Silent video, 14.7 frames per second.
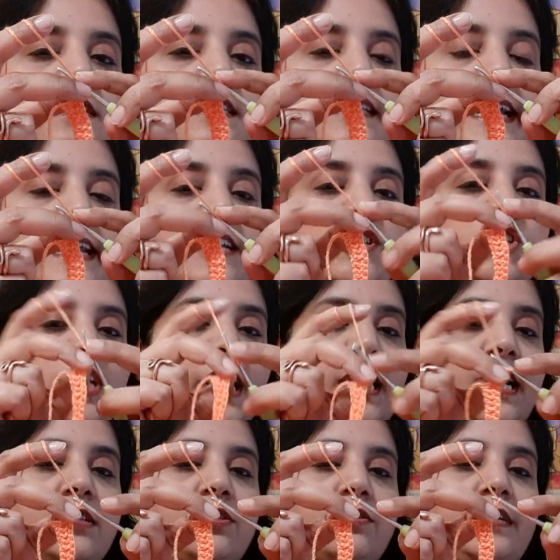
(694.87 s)
2nd chain
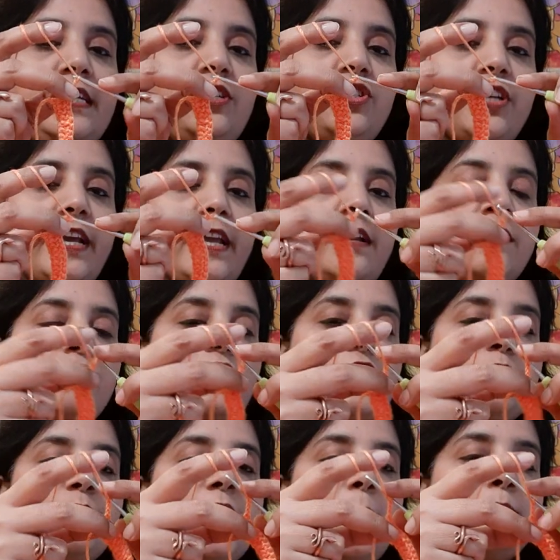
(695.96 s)
and 3 chain. So this
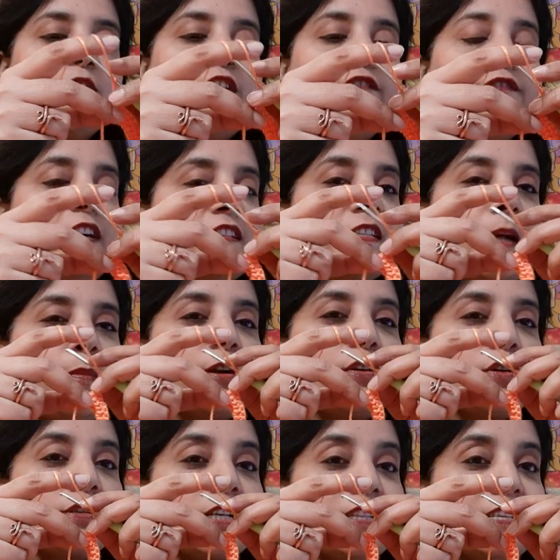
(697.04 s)
becomes your first double
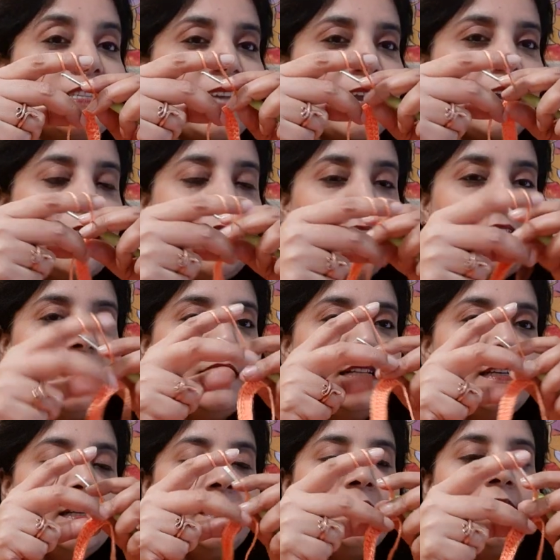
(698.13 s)
crochet in the 2nd line.
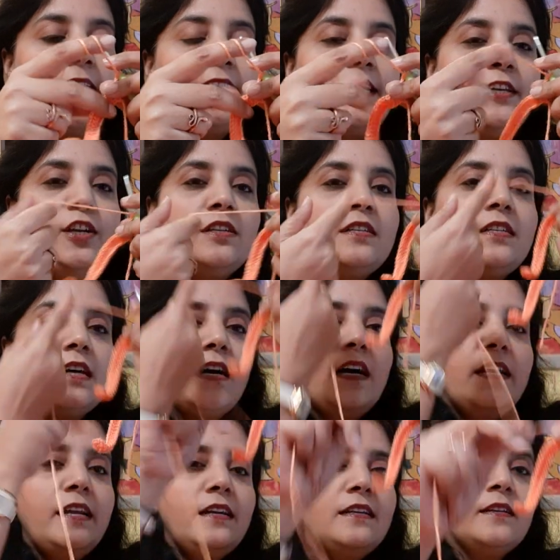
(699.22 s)
And then you
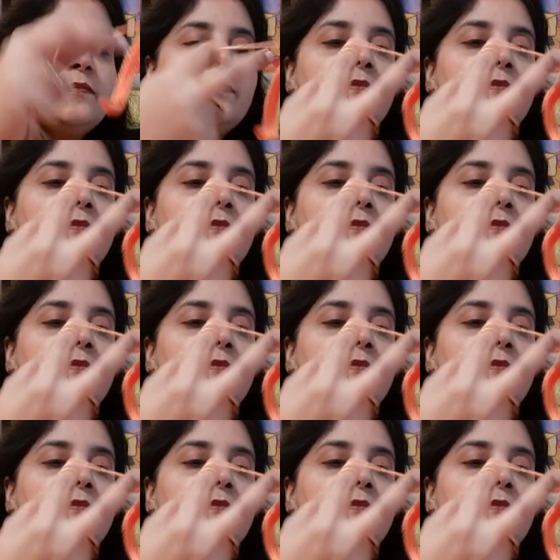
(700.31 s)
turn it,